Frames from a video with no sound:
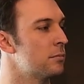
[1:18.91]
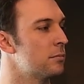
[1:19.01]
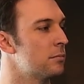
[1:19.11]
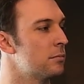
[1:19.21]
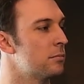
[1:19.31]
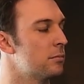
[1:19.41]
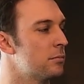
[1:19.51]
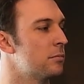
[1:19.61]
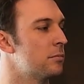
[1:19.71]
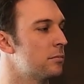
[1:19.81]

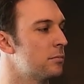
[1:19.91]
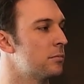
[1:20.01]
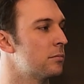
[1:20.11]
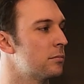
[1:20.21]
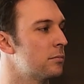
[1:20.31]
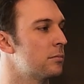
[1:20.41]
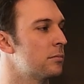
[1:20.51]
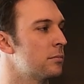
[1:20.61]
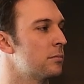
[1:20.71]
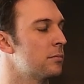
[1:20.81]

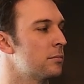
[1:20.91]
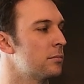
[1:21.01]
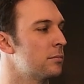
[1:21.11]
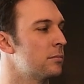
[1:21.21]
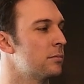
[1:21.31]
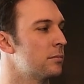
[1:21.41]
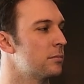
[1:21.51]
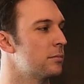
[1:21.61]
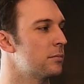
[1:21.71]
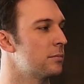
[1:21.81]

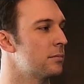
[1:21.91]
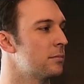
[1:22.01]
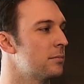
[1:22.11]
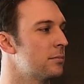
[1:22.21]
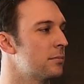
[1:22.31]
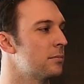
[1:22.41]
This person isn't speaking.